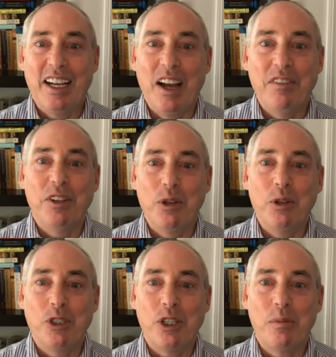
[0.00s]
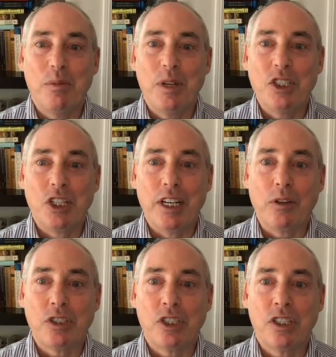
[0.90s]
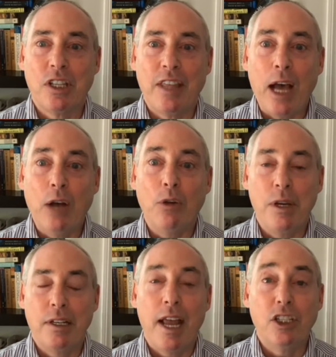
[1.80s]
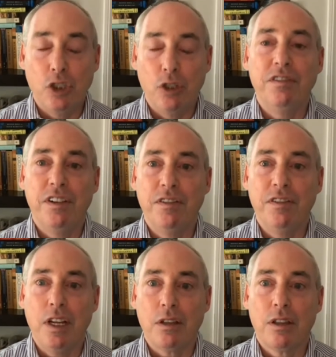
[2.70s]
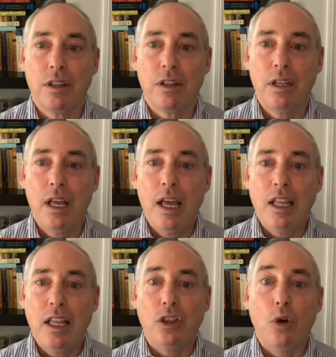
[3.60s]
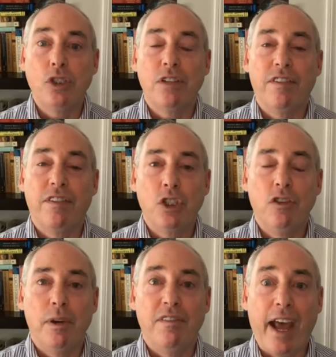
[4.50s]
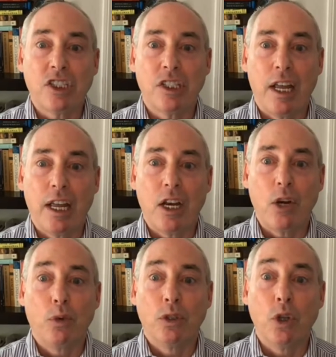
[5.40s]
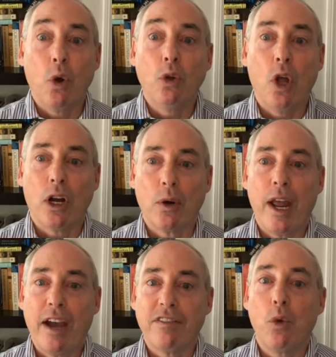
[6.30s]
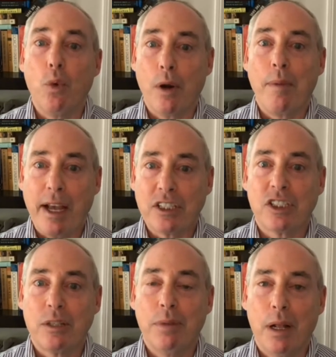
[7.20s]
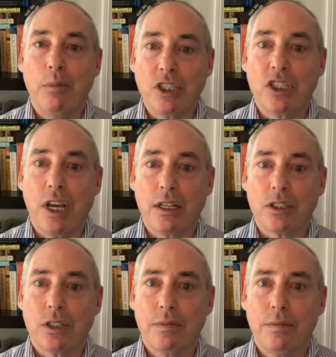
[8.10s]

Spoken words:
Governor Newsom has announced that will be the day, June 15th, that those of us who've been vaccinated will no longer have to wear masks in public settings.